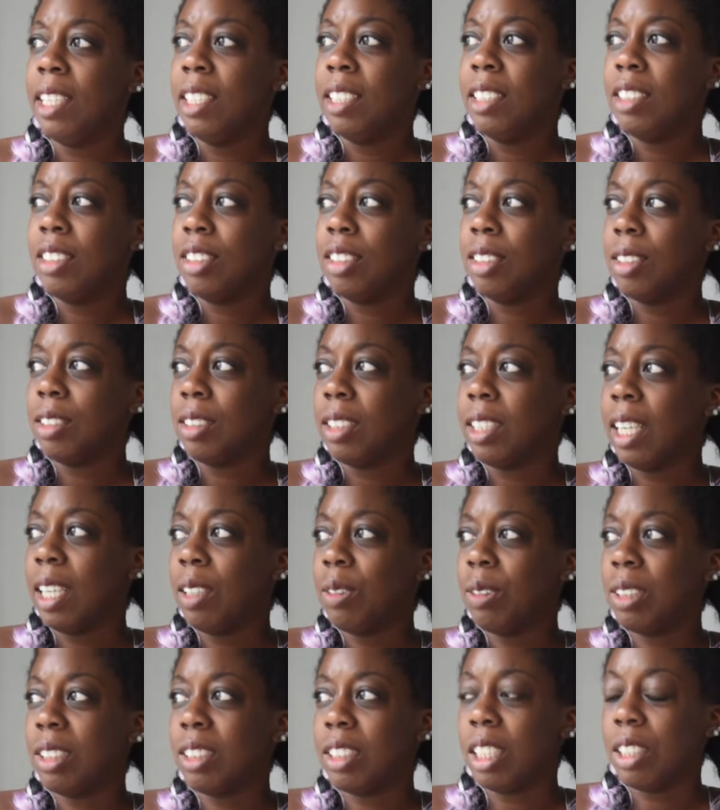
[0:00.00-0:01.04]
So that
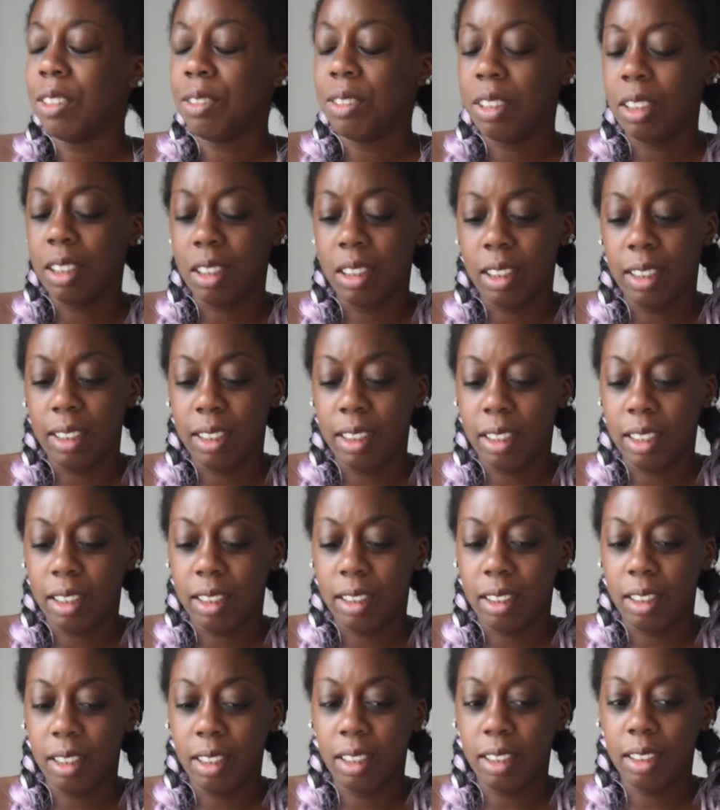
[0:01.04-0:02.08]
was definitely like,
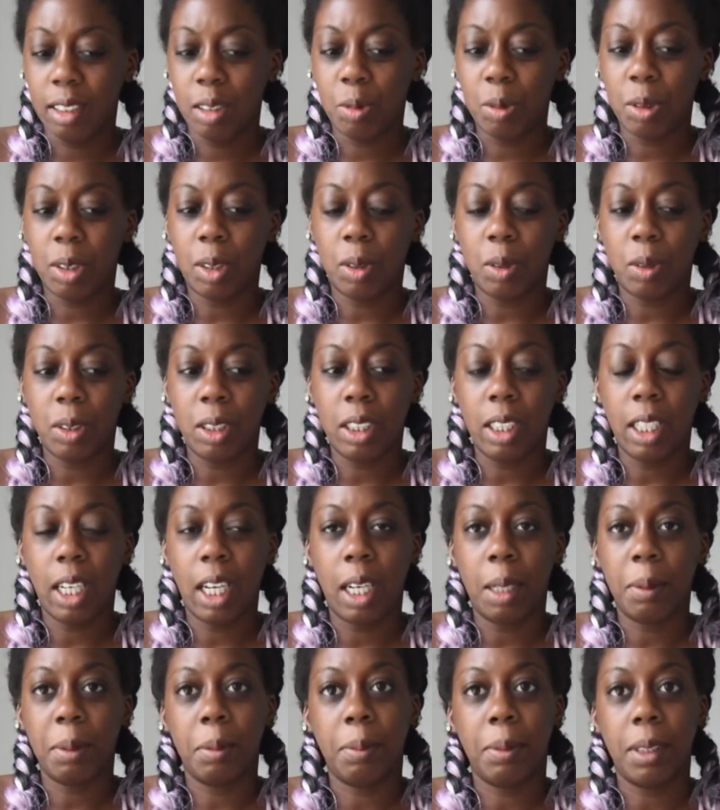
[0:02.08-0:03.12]
this would only
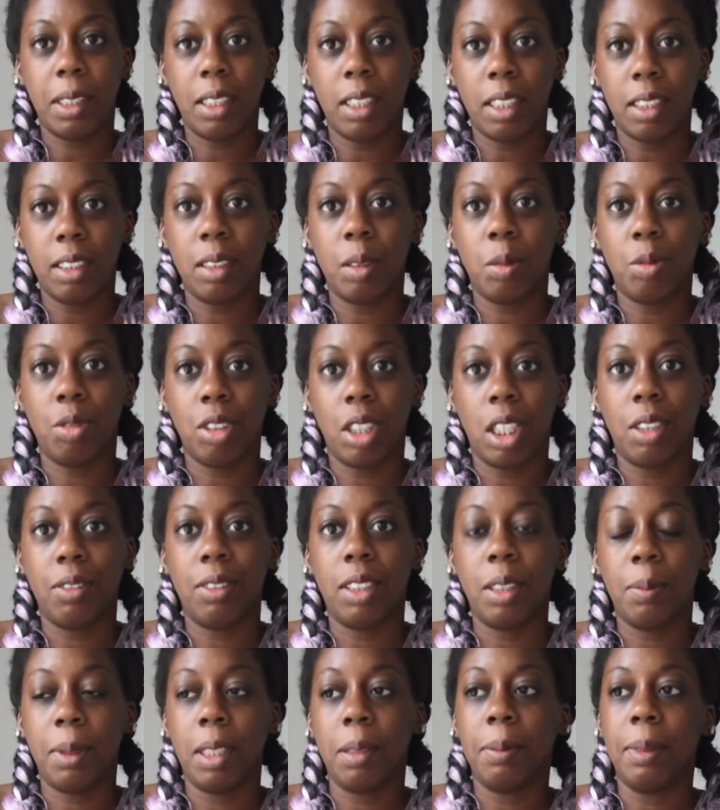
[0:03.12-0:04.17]
happen because I'm
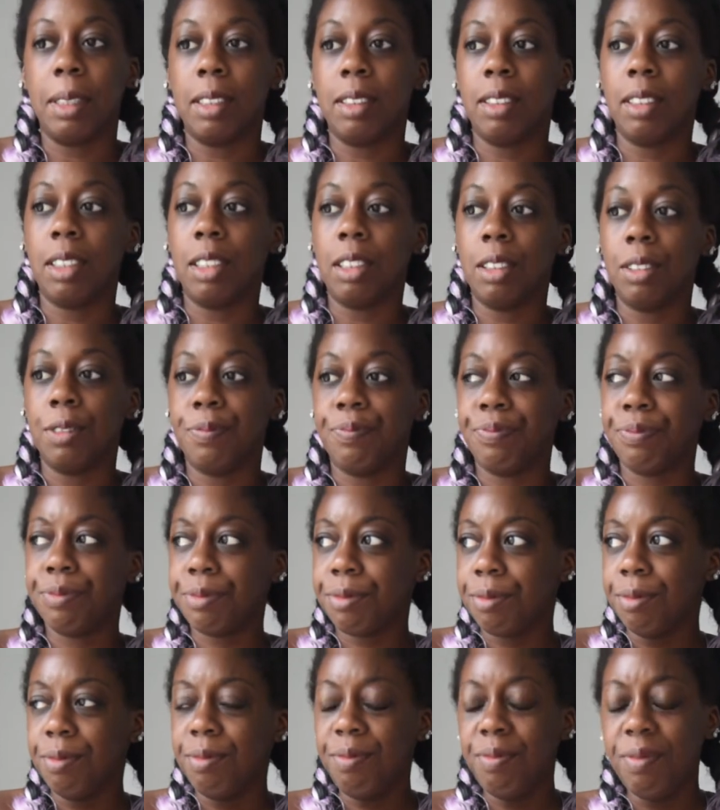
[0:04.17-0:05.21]
traveling by myself.
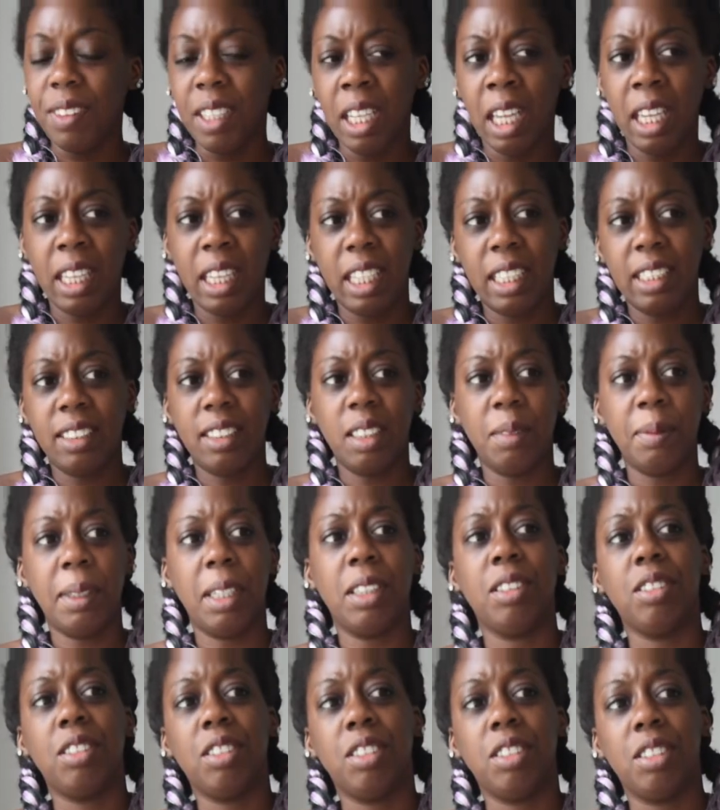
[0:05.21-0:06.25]
And then some
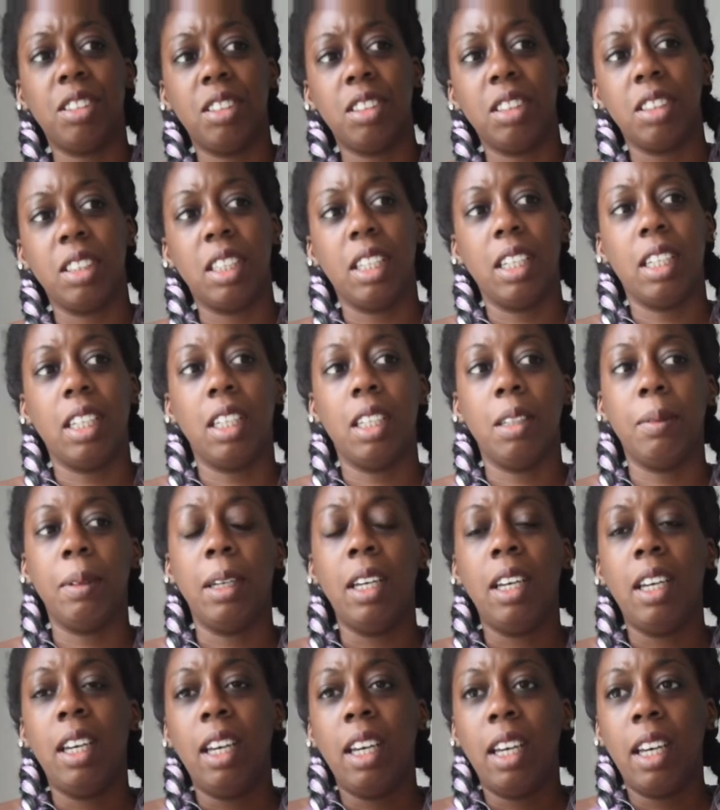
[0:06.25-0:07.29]
other girl came
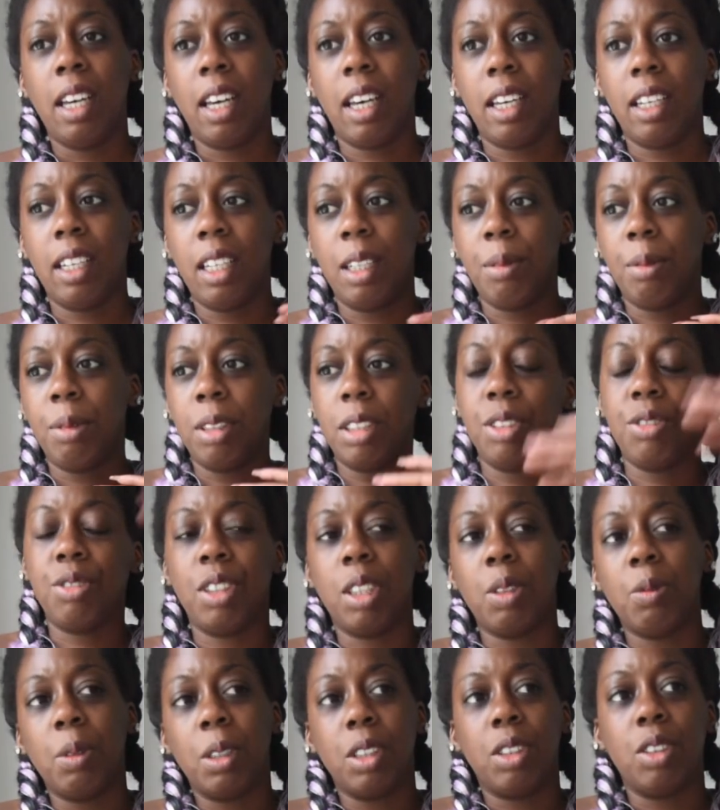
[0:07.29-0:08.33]
and him and his
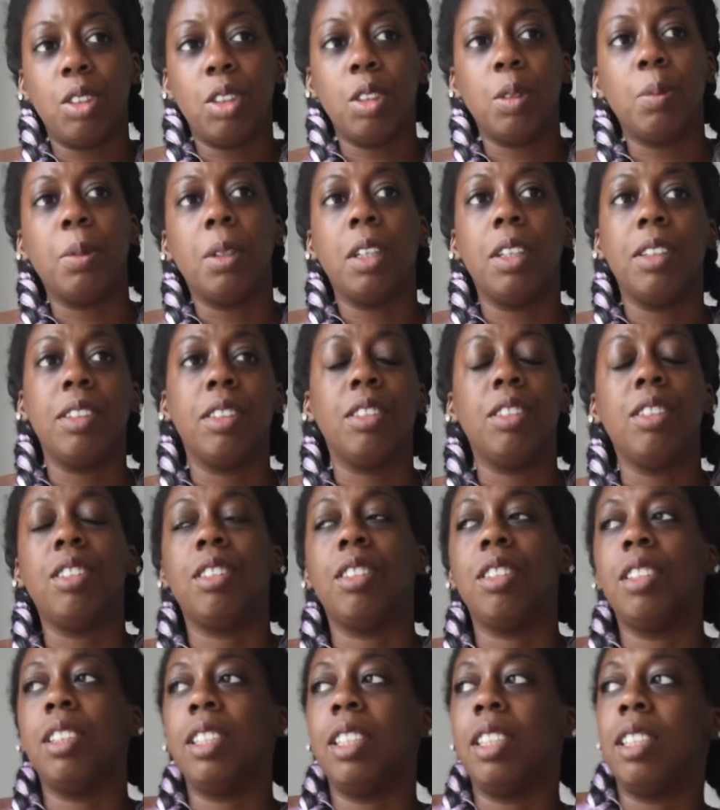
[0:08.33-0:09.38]
friend went to go bother
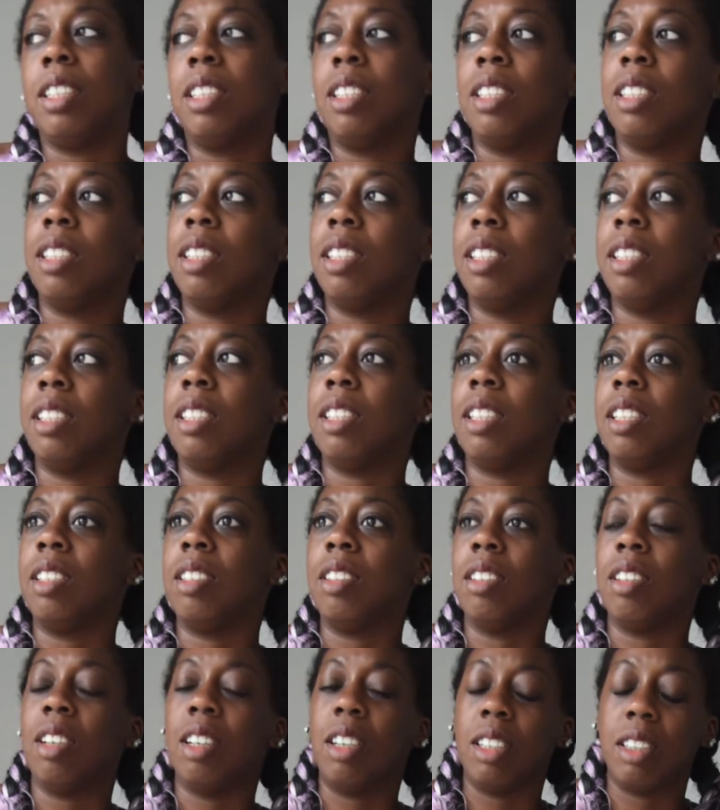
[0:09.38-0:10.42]
her. Like, thank
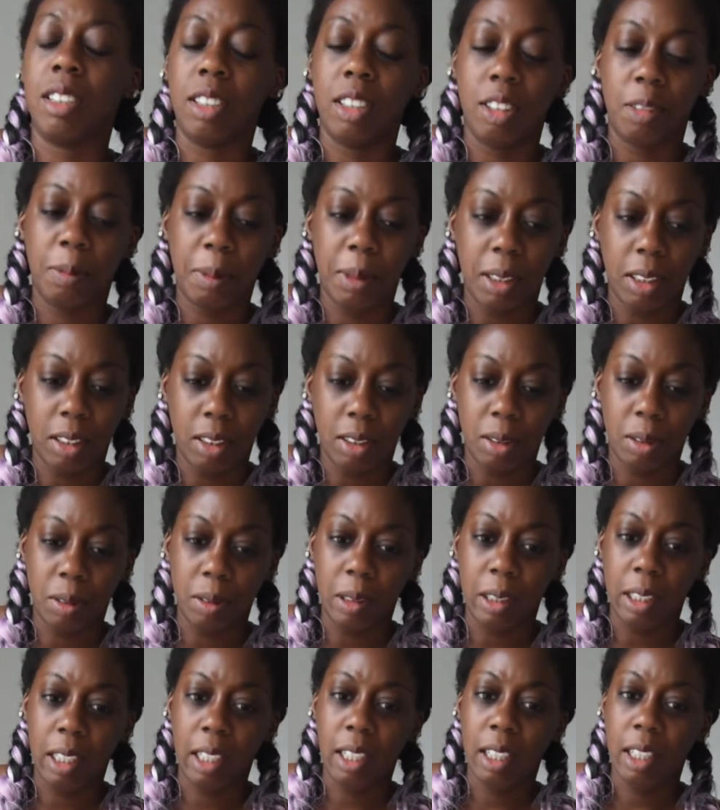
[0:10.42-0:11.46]
God, leave me alone.
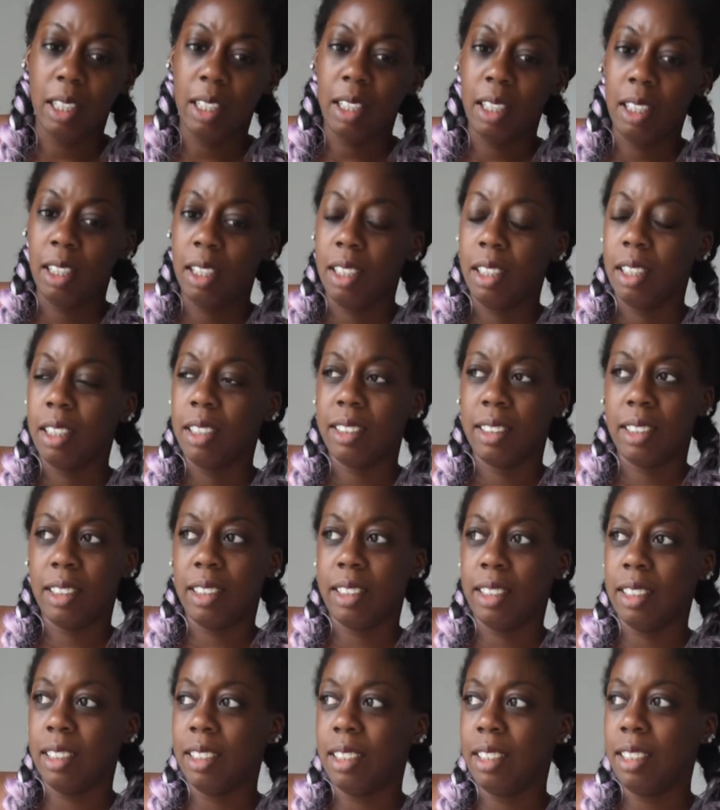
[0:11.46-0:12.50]

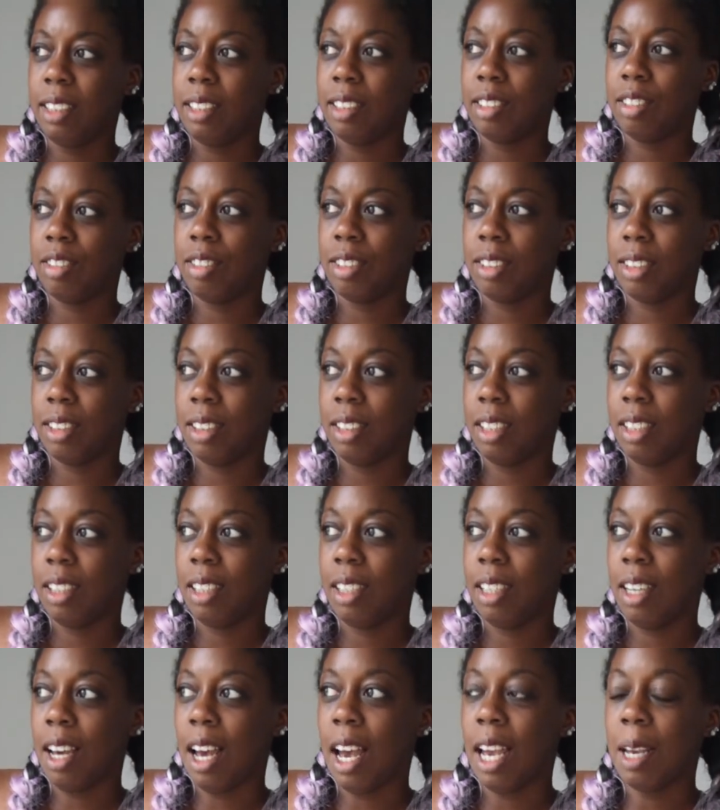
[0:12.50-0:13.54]
Like, it is just,
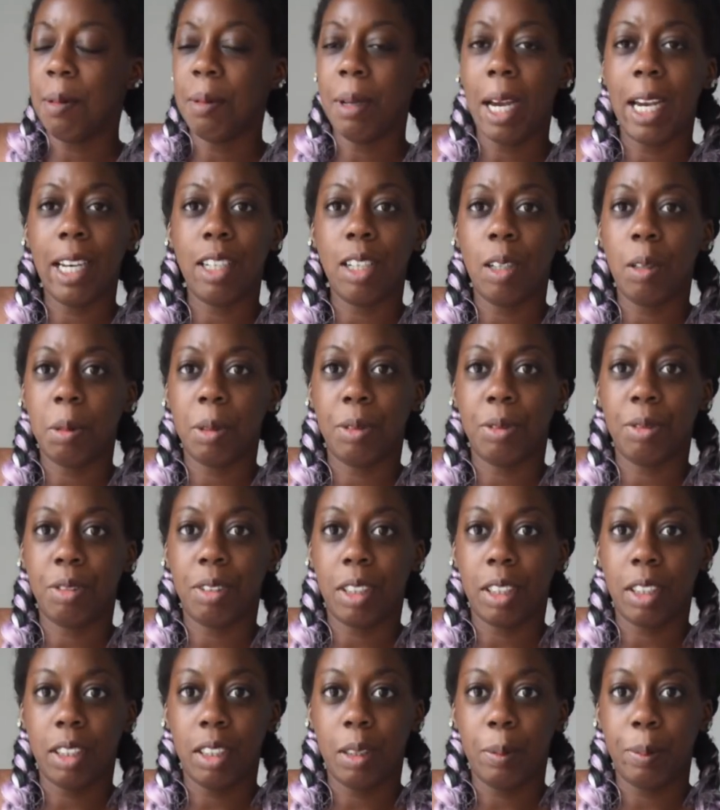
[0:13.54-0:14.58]
I know I'm a
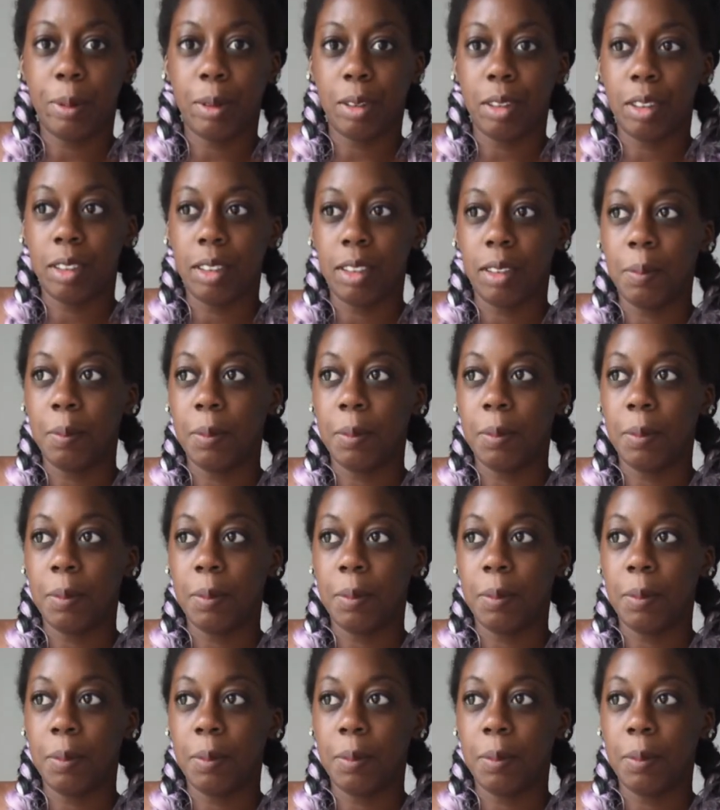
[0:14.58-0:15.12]
friendly person,